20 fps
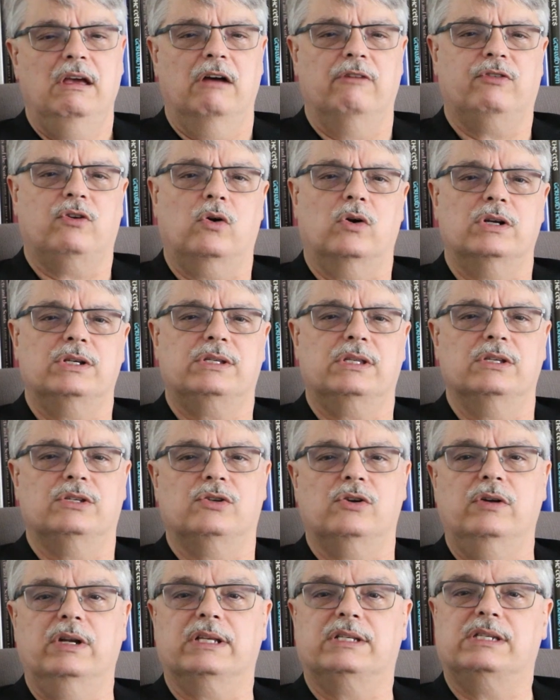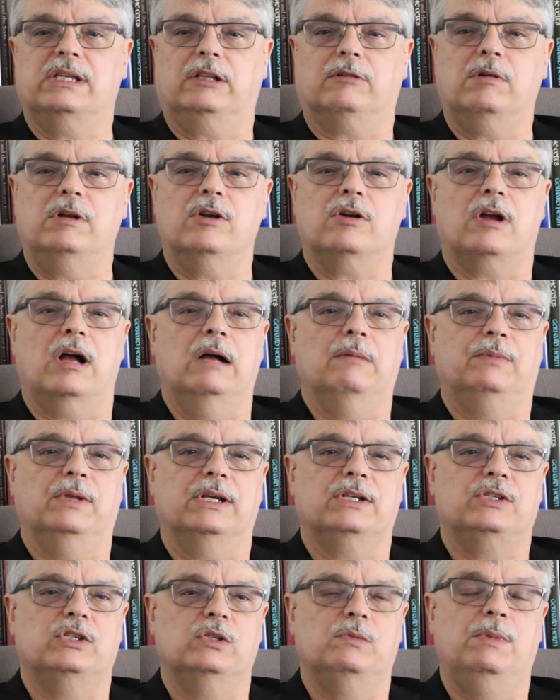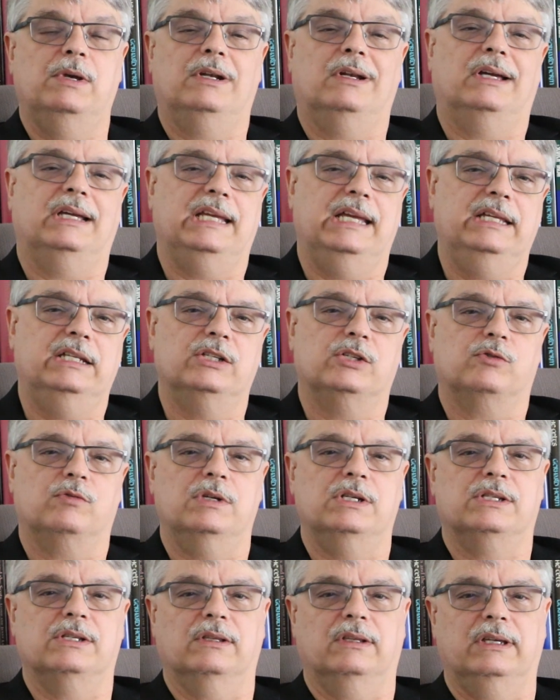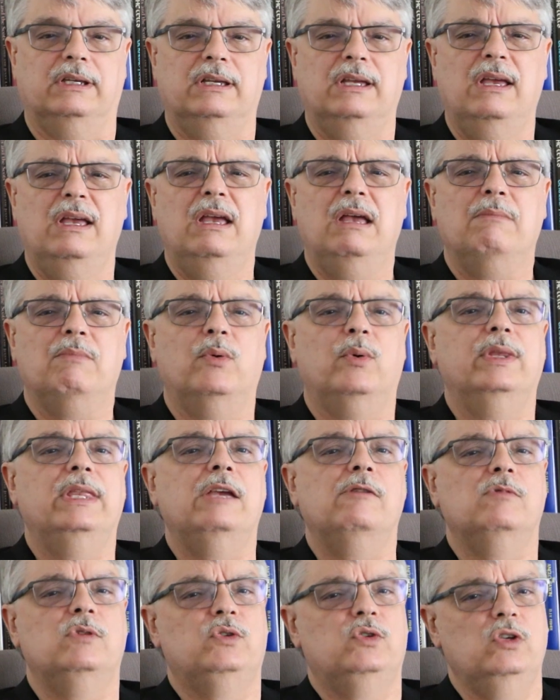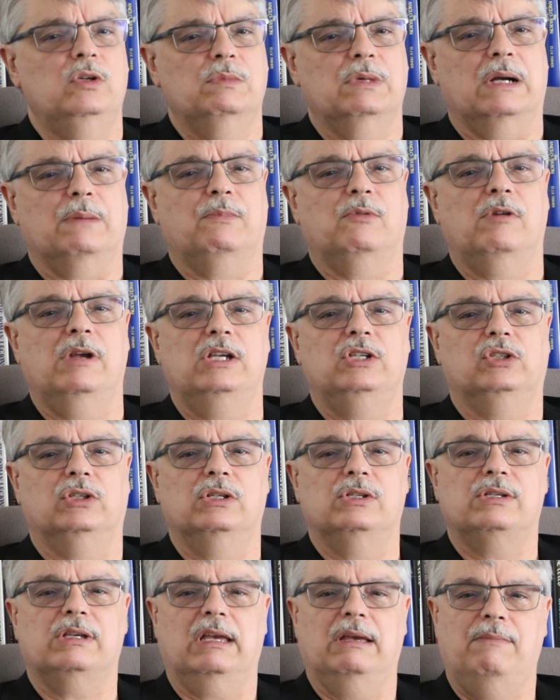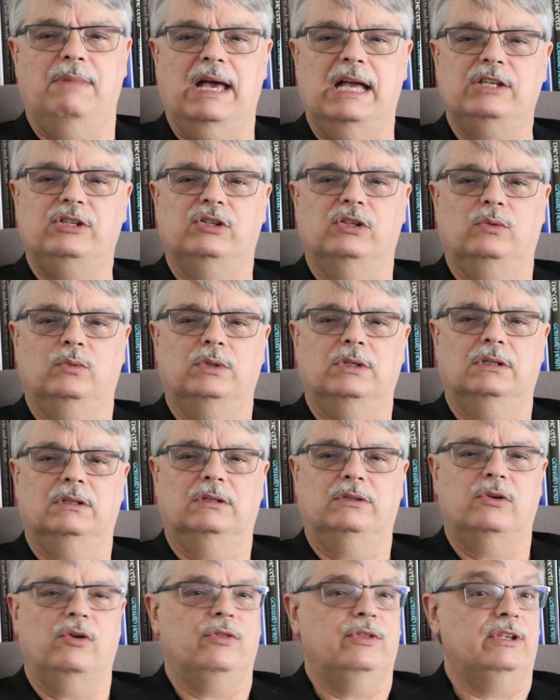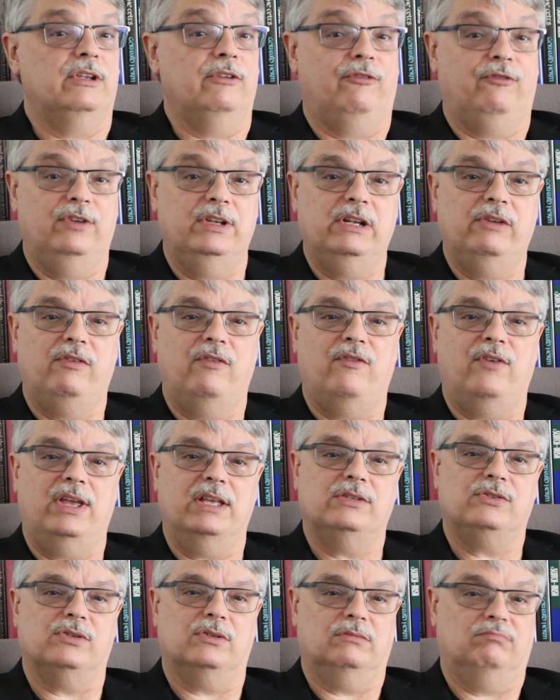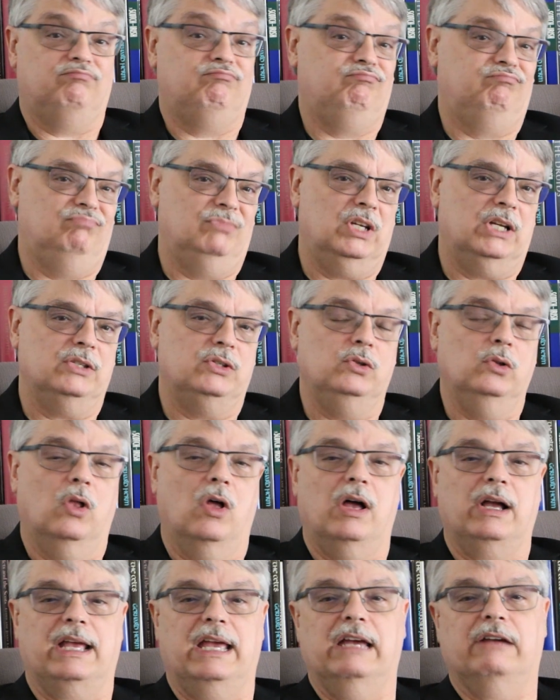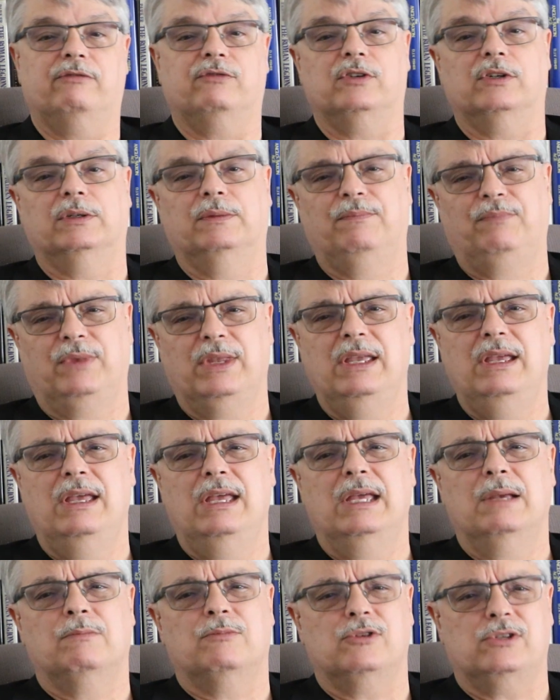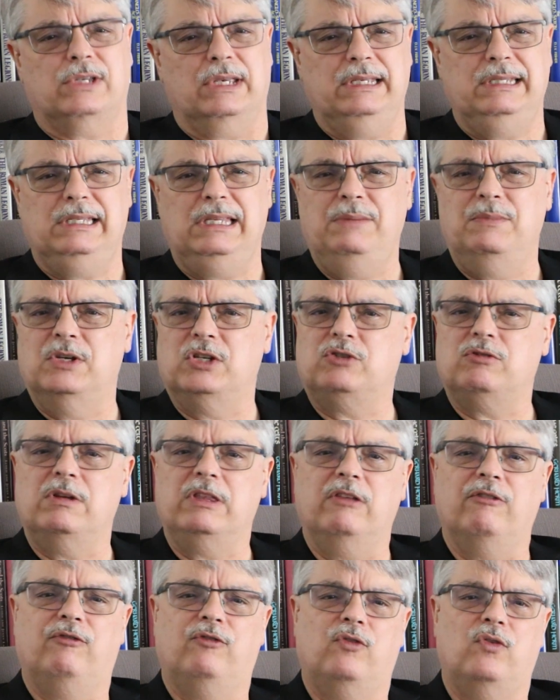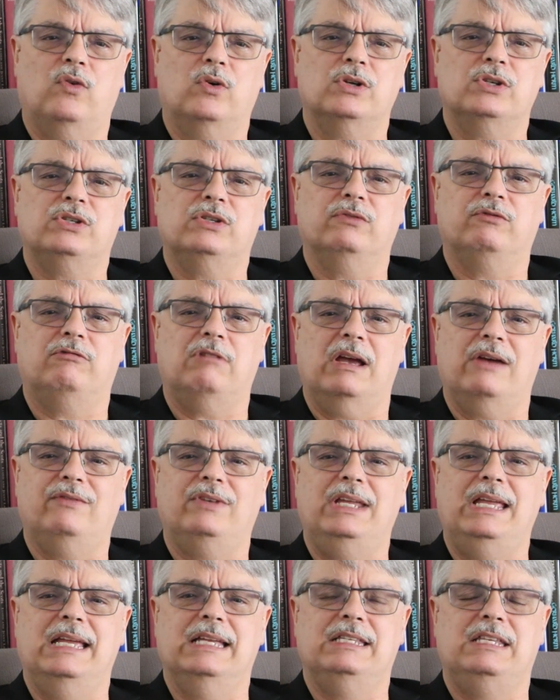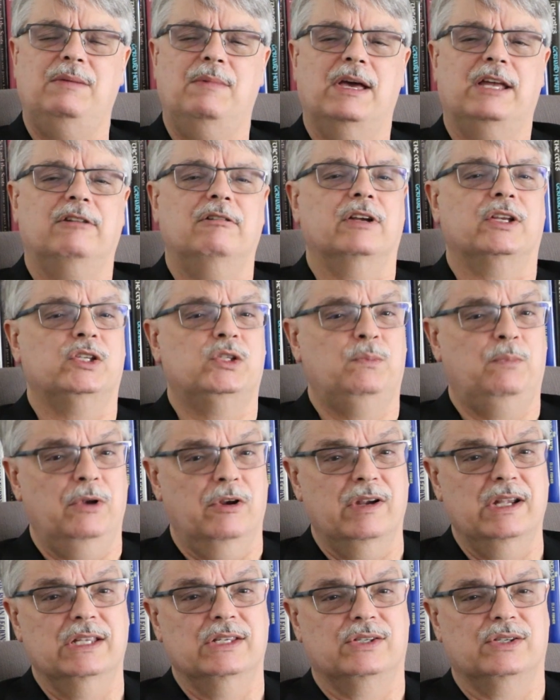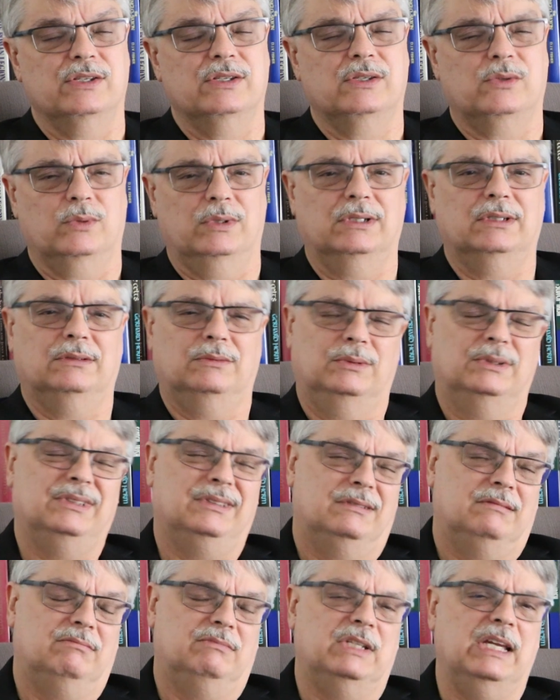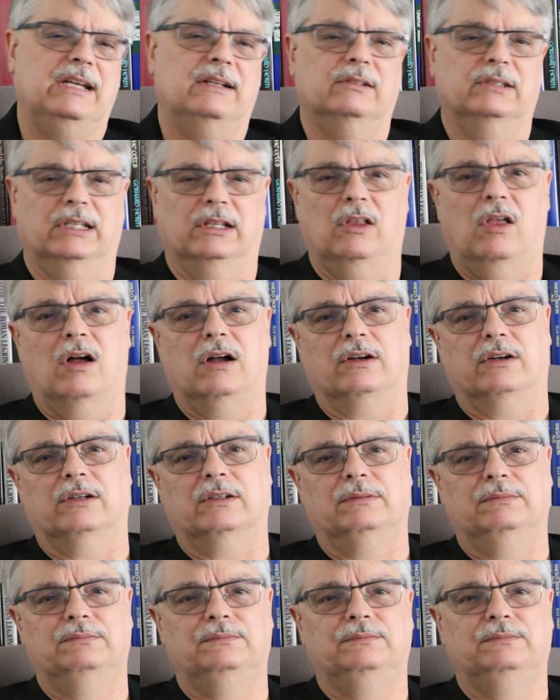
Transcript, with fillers: Of course, the CERN Accelerator Complex has been on hiatus recently, but when they resume operations, I imagine we'll know the definitive answer not too long after. Precisely measuring the force of gravity antimatter experiences will take a little longer.